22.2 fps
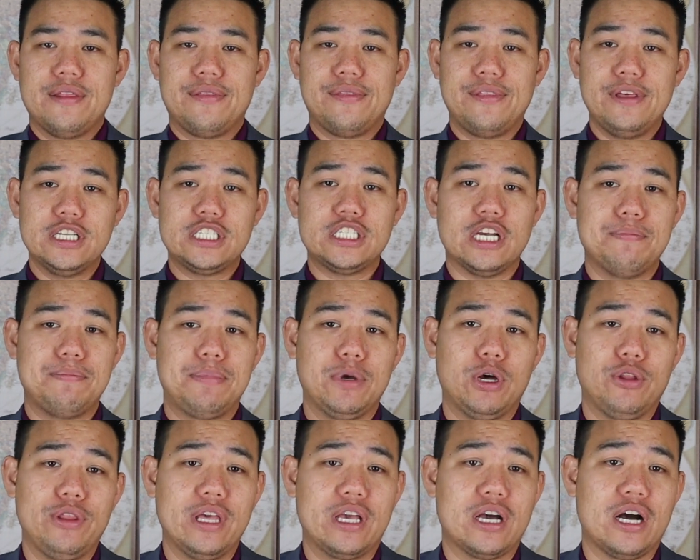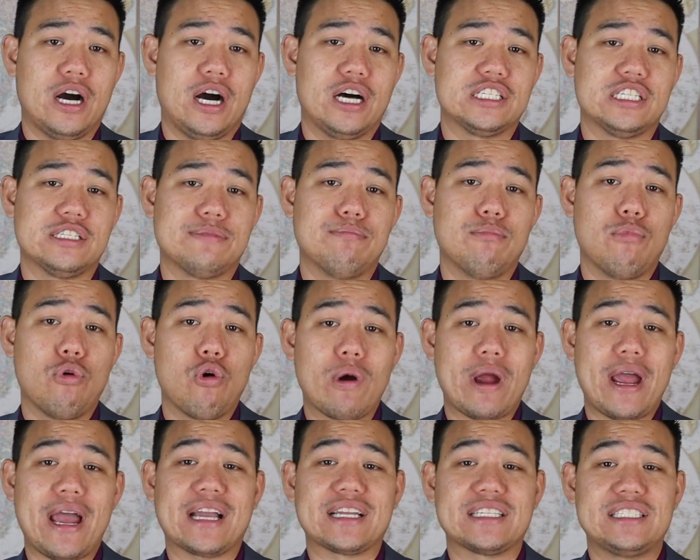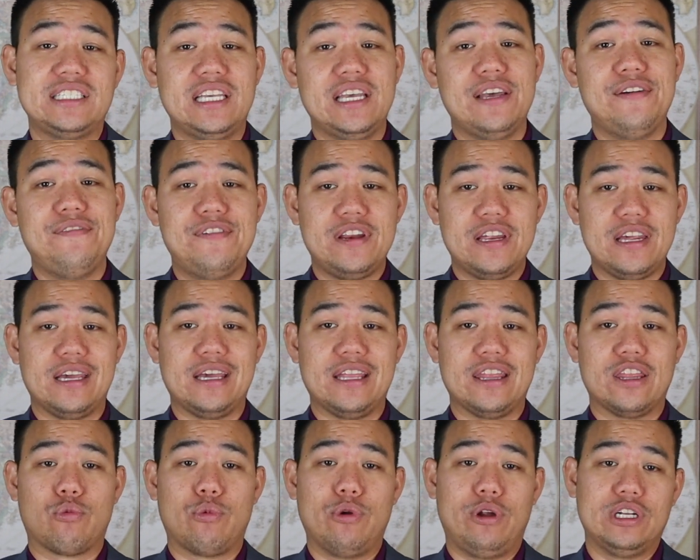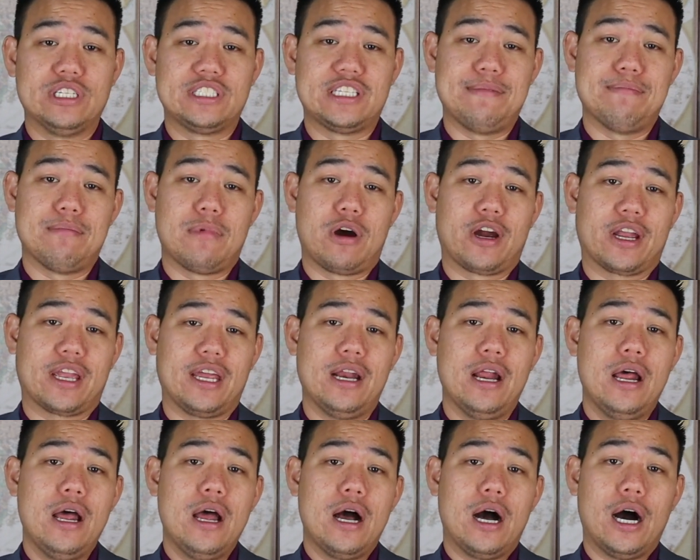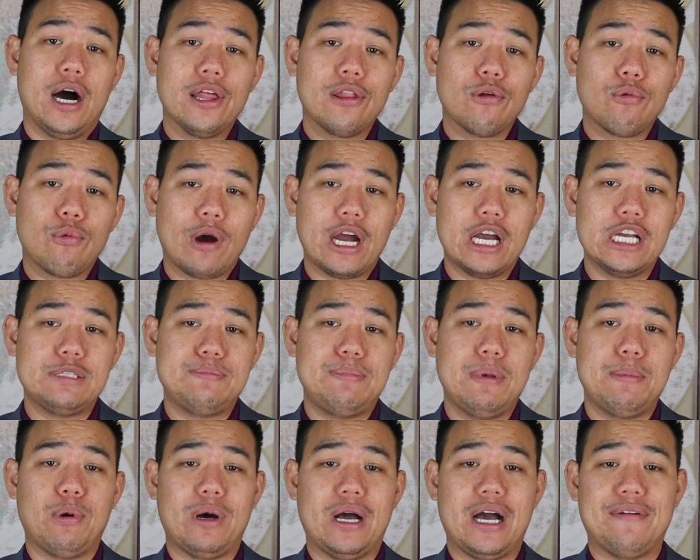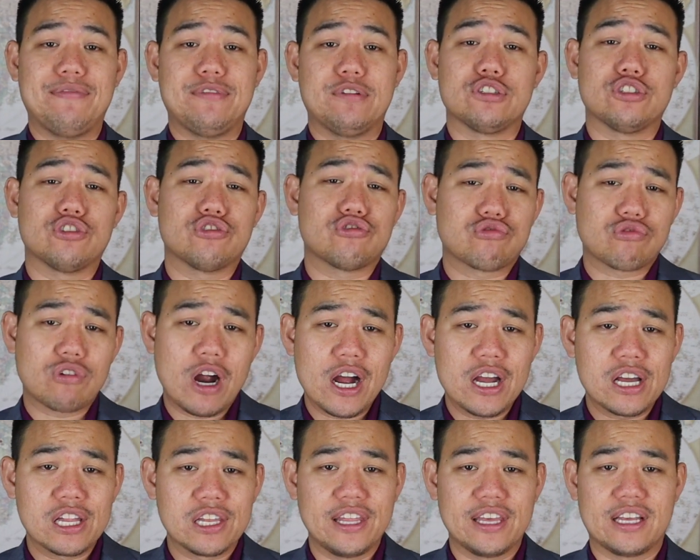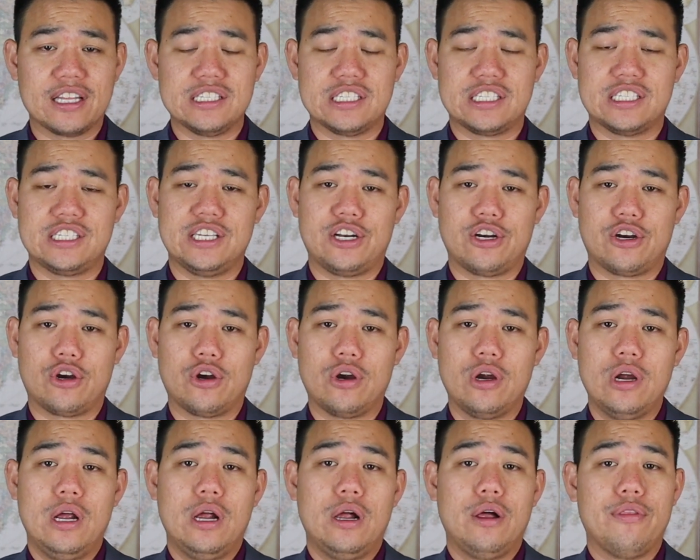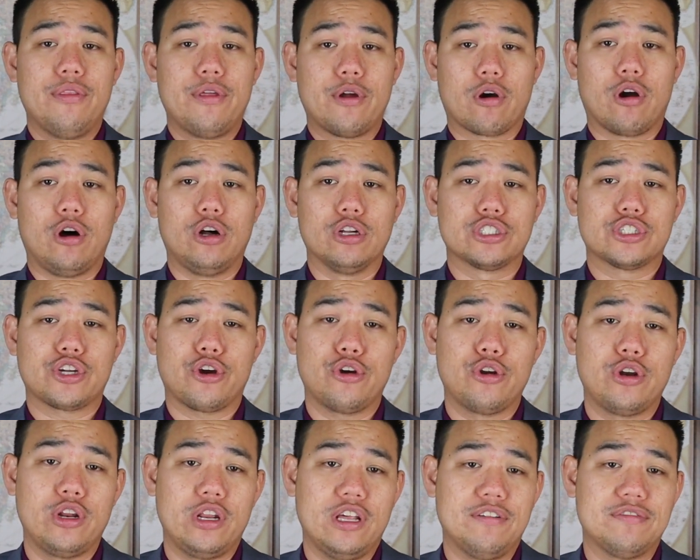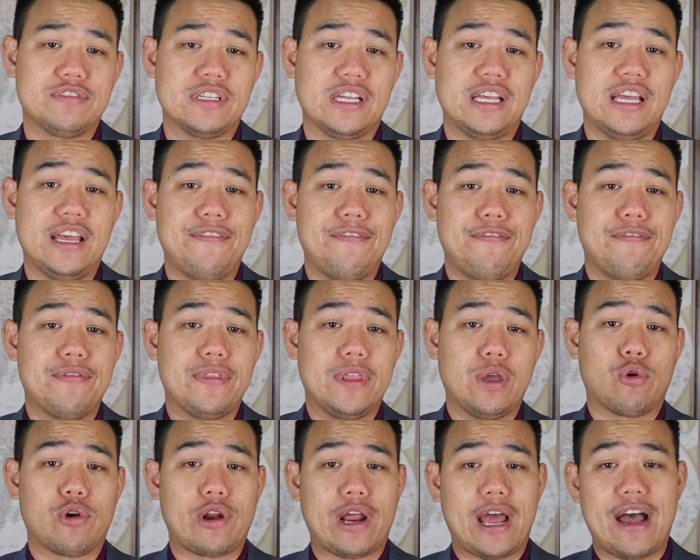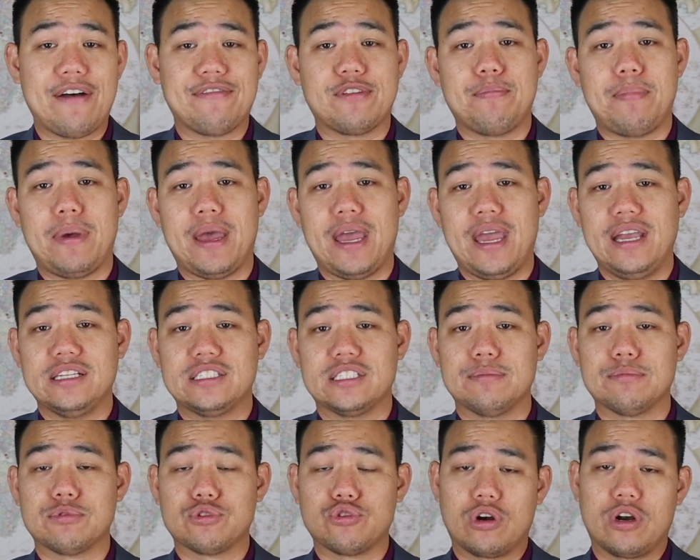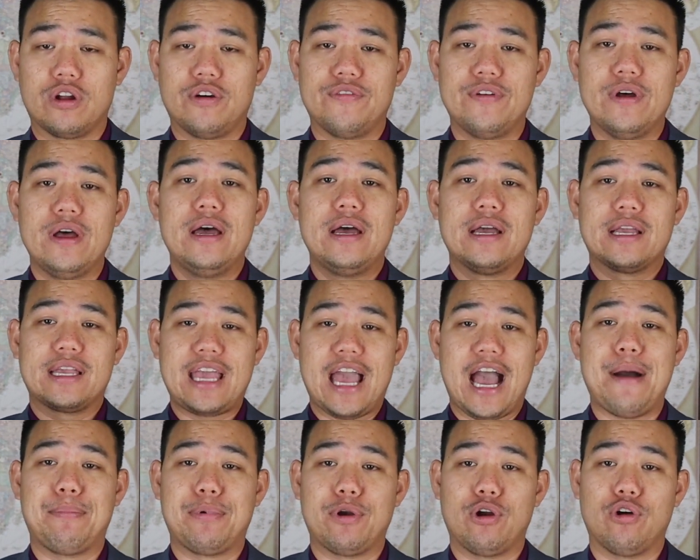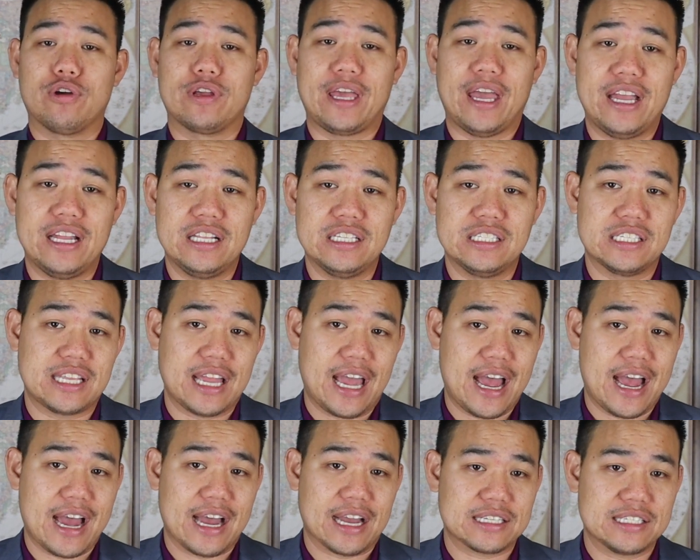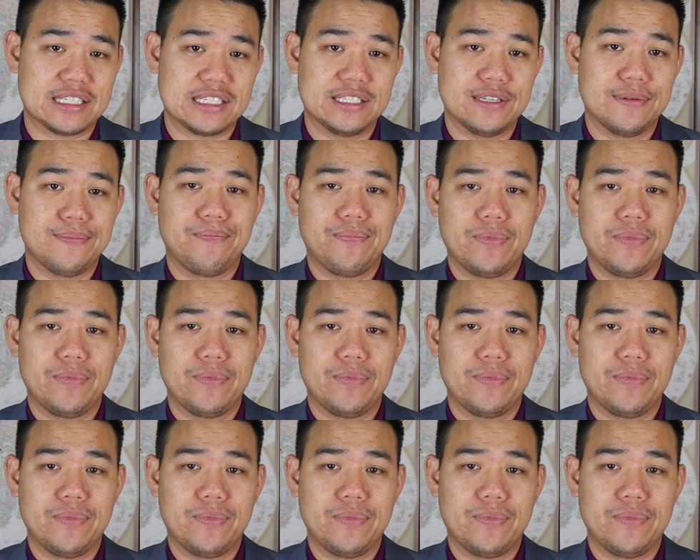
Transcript: This ability causes more activity in the real estate market. Otherwise, people have to strongly consider their alternatives if they were to have to pay some sort of capital gains tax.